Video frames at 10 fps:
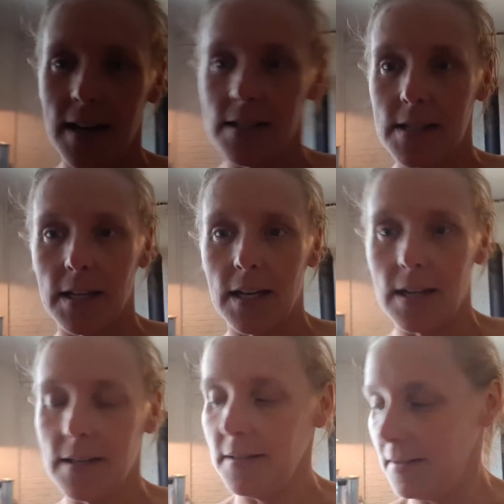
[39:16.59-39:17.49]
It's like
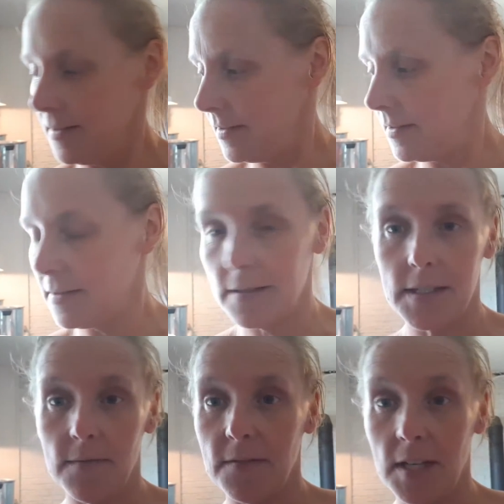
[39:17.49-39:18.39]
a
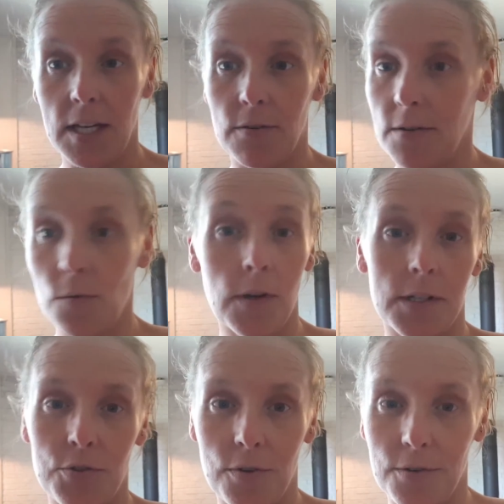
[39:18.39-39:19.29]
symphony or an
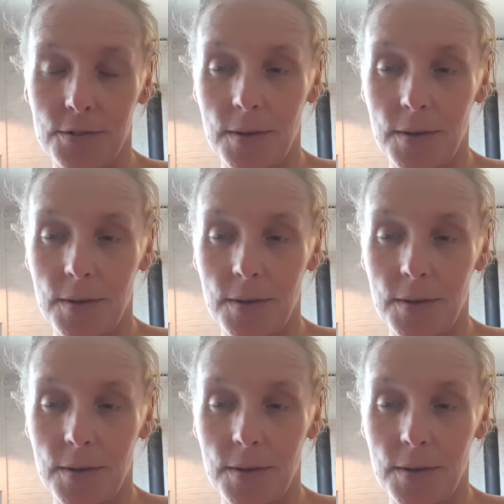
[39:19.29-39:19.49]
orchestra or